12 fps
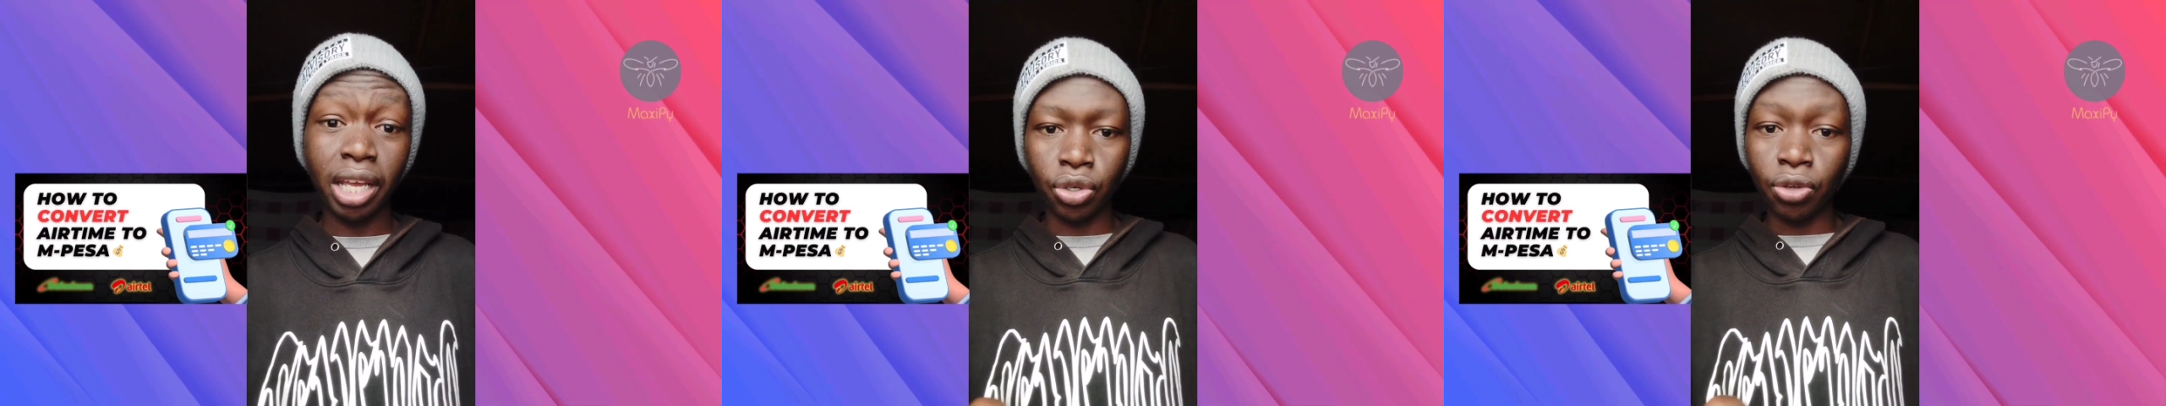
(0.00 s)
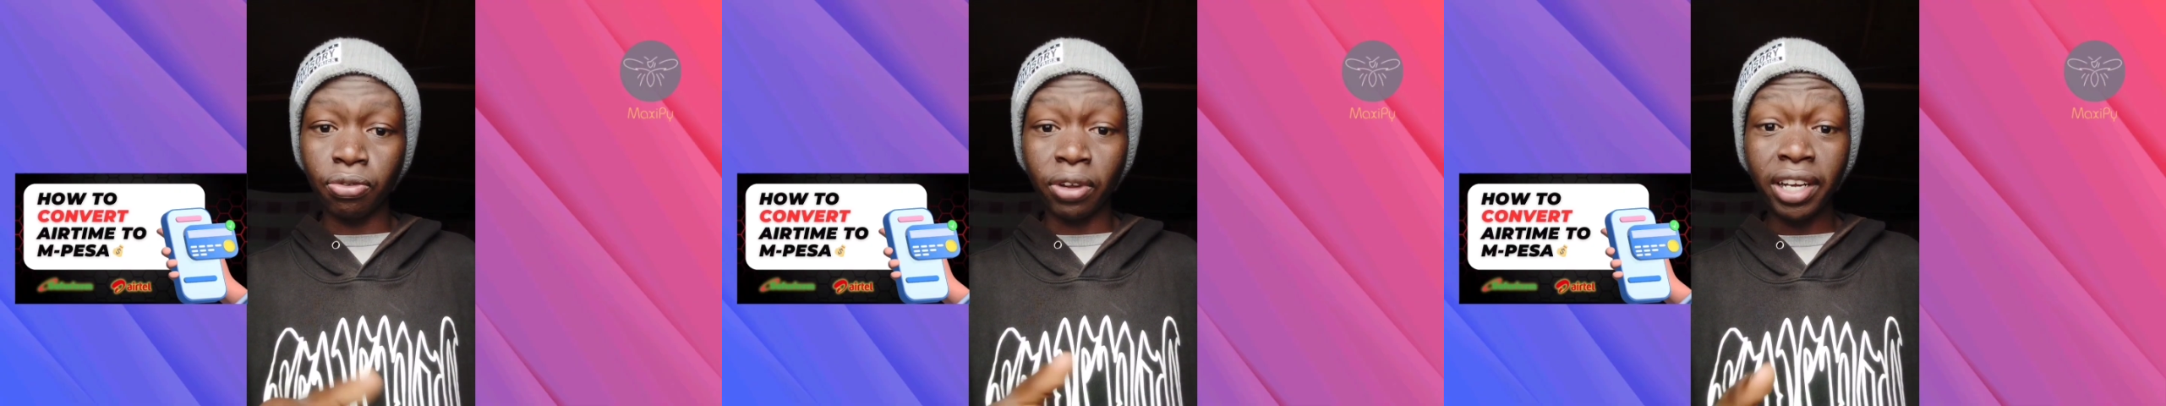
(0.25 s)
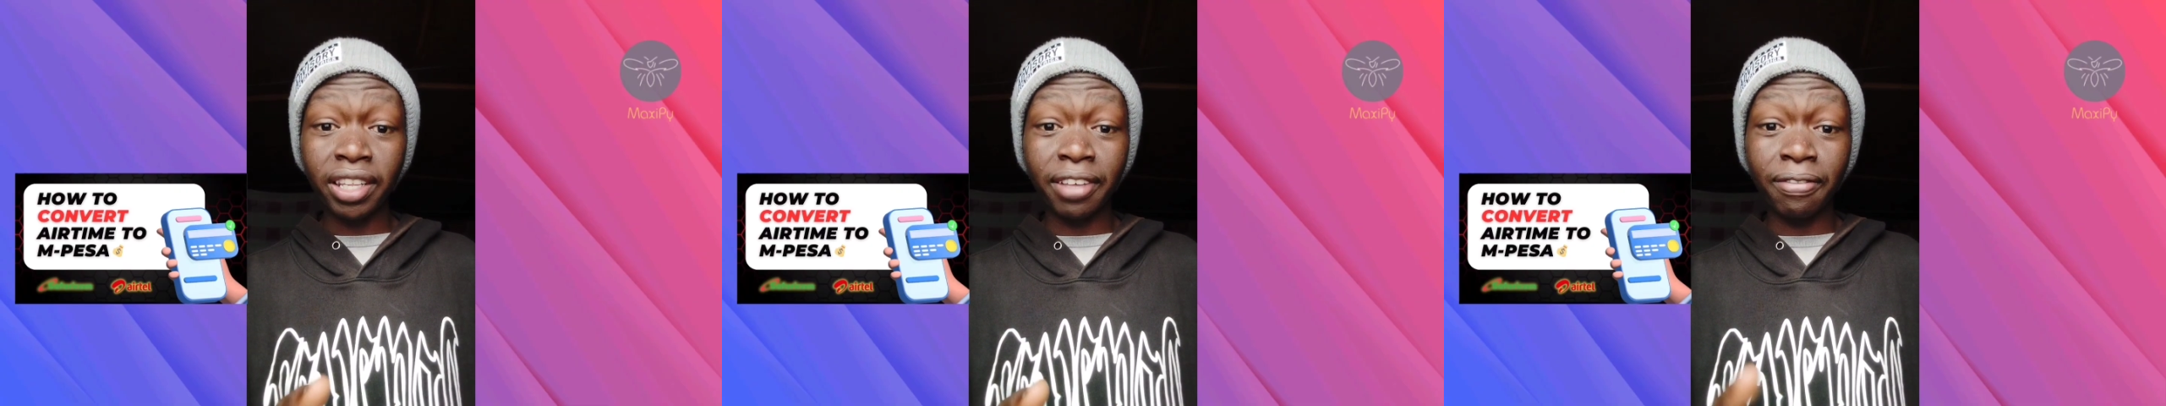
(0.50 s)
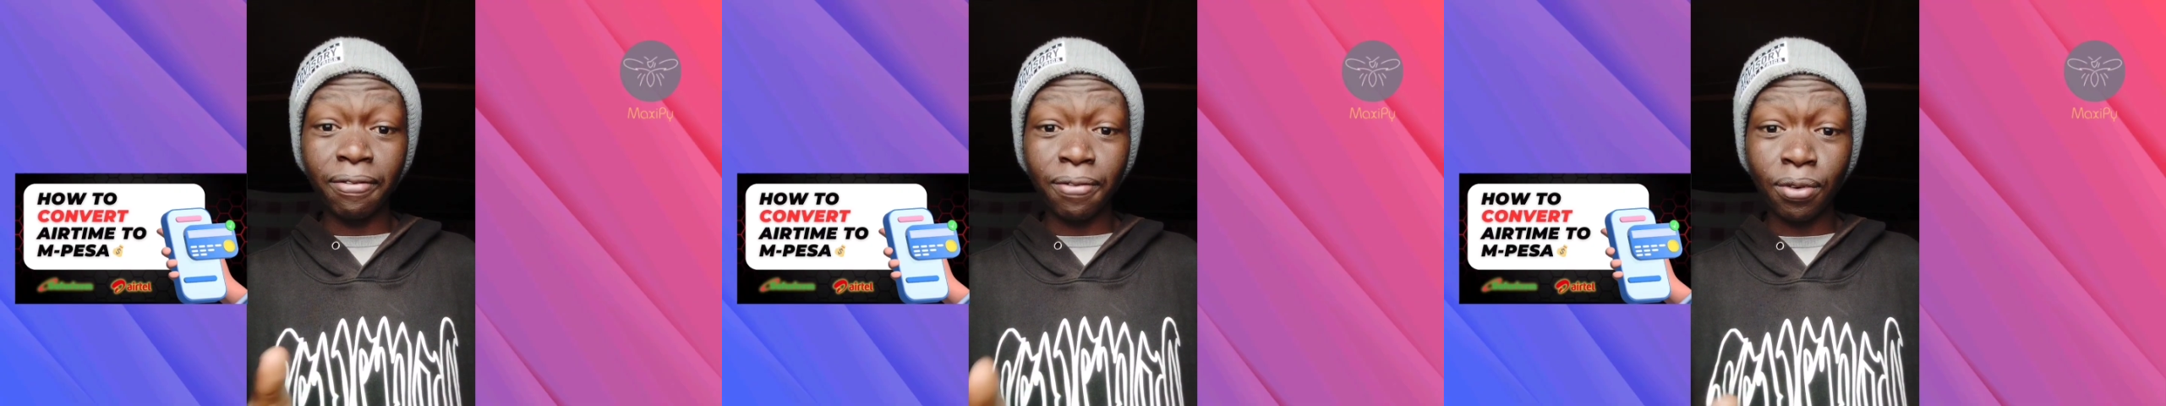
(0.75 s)
You'll find
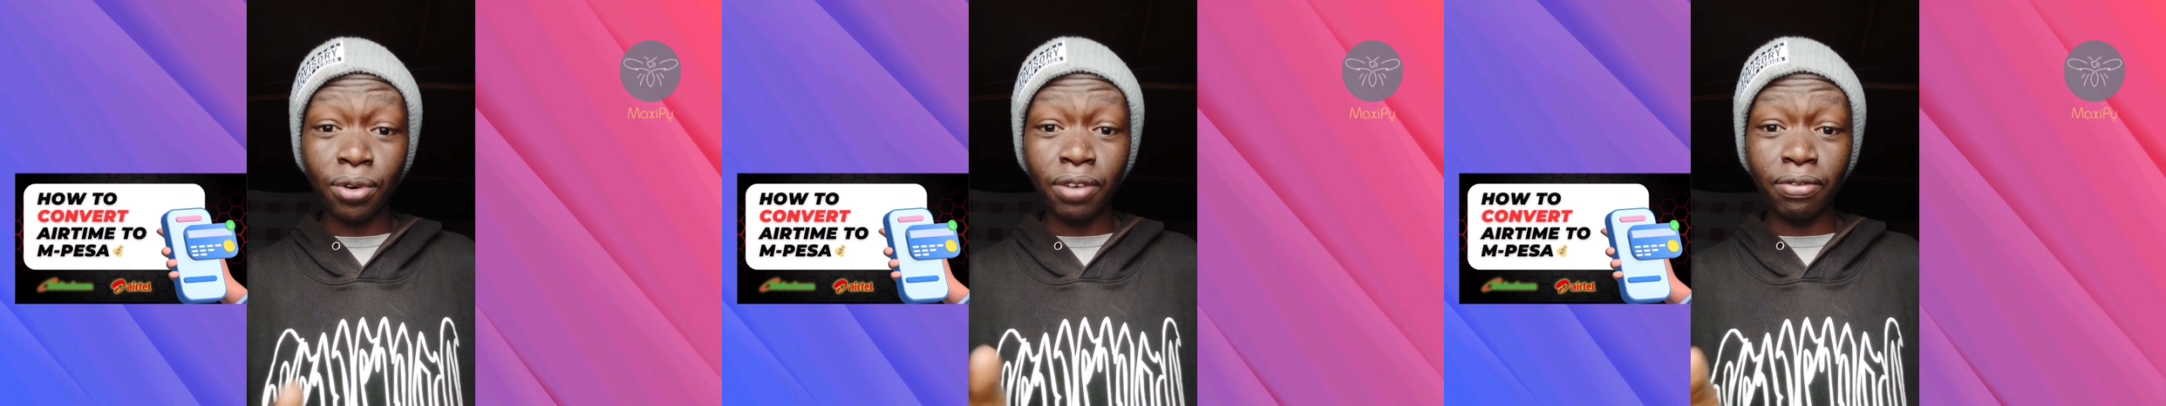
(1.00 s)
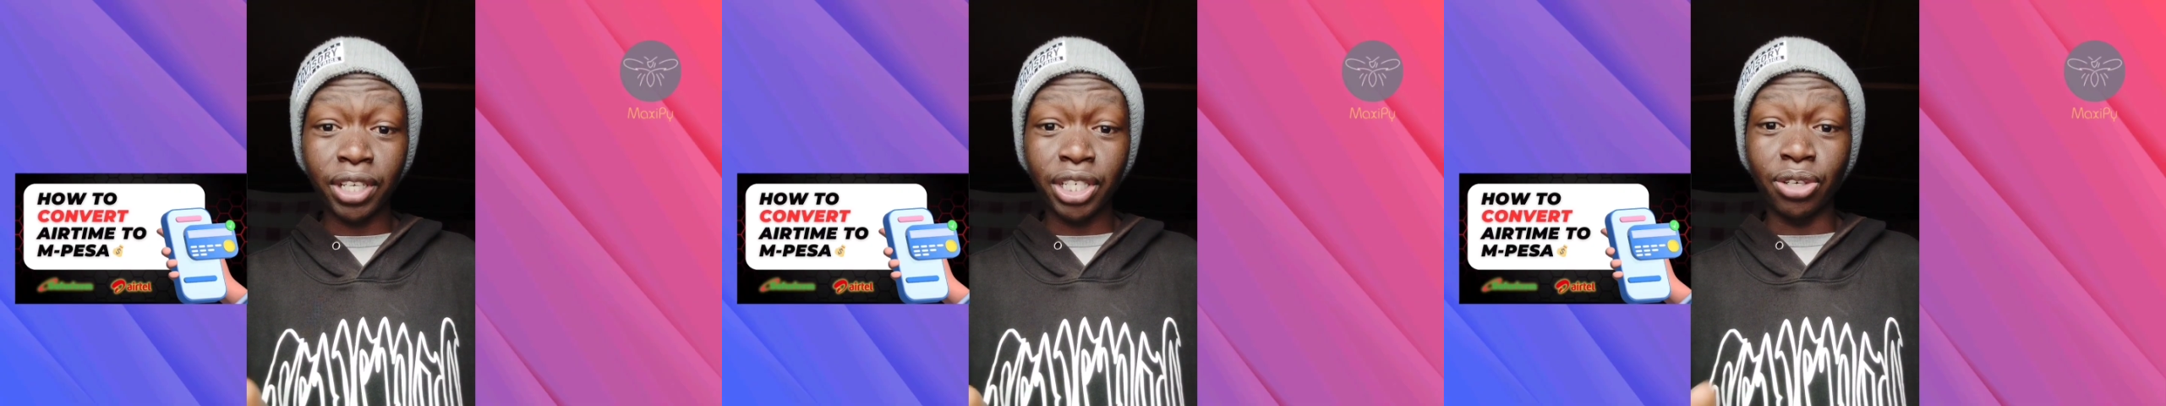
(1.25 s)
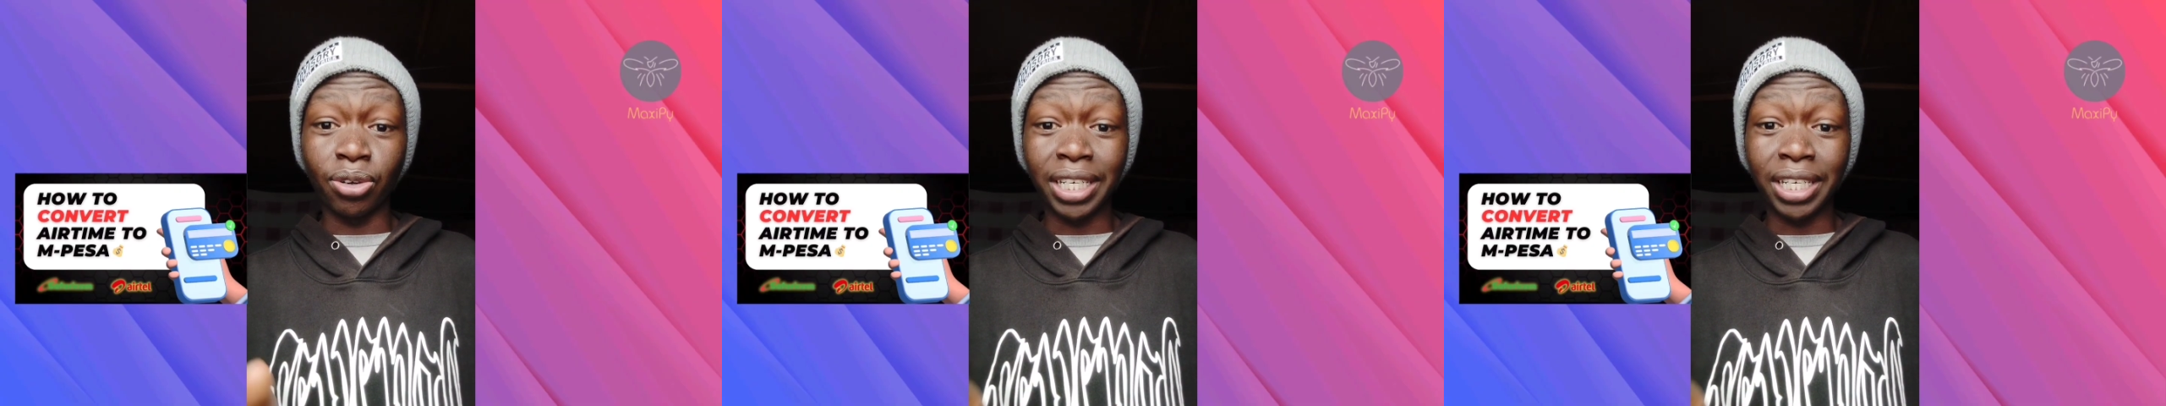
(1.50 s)
the full video